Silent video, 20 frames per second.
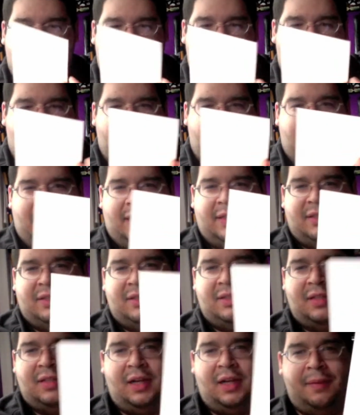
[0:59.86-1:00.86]
I
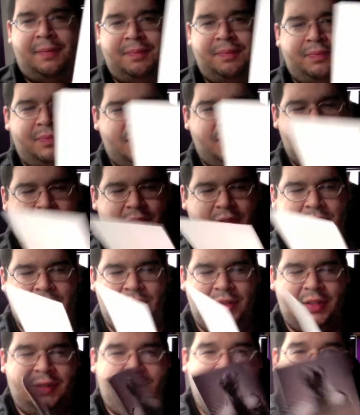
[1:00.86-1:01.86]
guess,
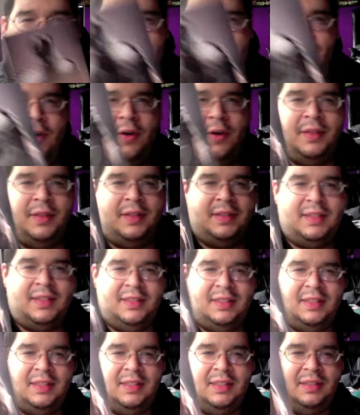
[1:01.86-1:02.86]
certificate of
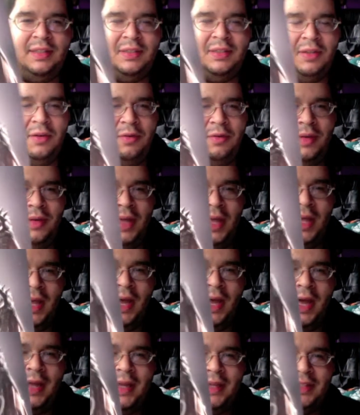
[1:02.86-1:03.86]
authenticity, so
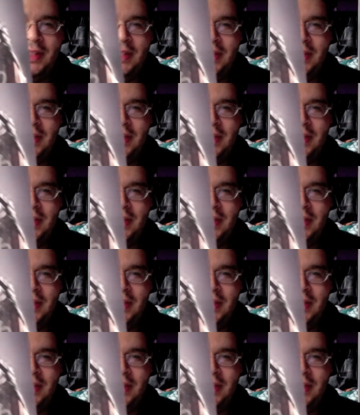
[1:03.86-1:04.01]
I guess he